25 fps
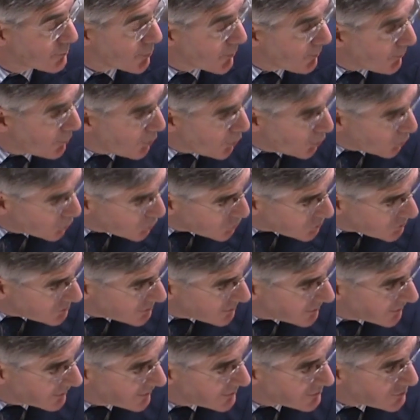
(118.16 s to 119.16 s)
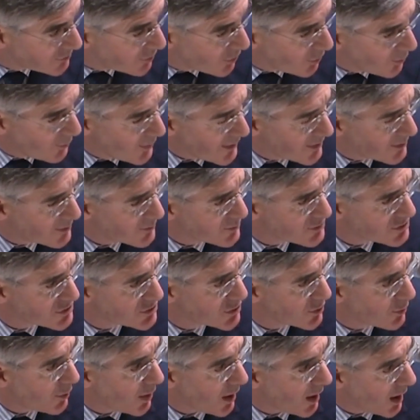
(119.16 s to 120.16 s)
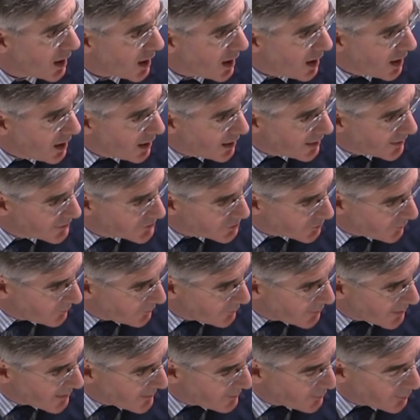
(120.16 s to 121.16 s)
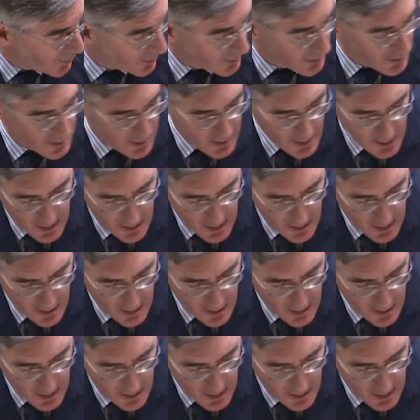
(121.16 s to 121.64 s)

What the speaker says: proportionate, or whether it was too hard on people.